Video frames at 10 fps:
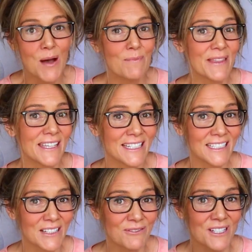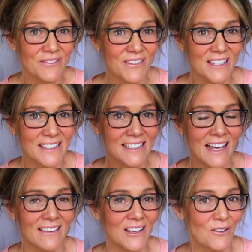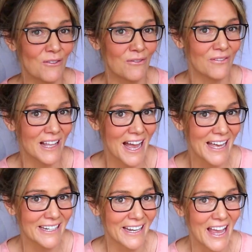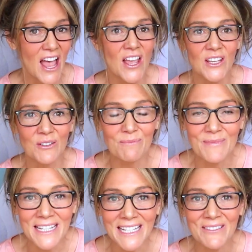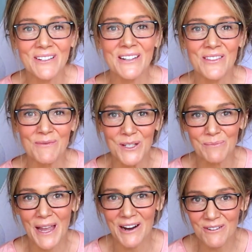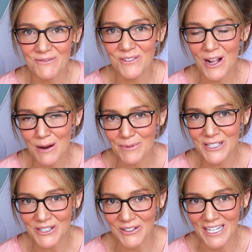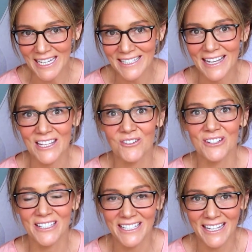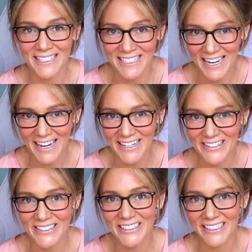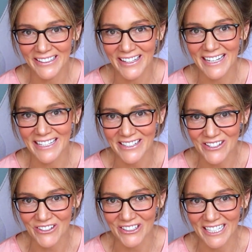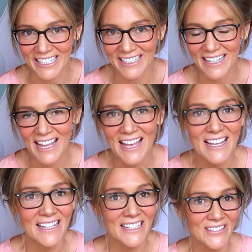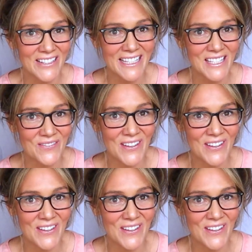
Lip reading: but the delivery feels a little flat, you're missing one of the most powerful opportunities in your entire client journey. So in this